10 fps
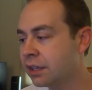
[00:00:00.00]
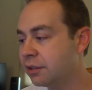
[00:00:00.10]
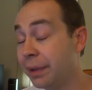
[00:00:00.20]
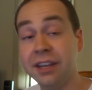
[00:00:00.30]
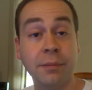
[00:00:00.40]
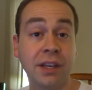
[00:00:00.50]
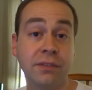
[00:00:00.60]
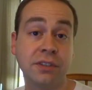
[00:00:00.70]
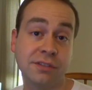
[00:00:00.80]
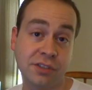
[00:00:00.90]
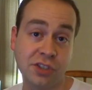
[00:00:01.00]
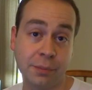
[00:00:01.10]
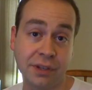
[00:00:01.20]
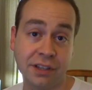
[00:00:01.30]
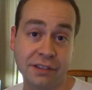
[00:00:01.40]
The Pentium Anniversary
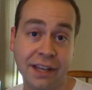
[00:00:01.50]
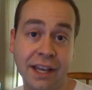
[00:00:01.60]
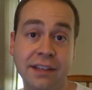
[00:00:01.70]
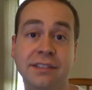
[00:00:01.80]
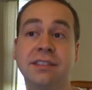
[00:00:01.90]
chip, on the other hand,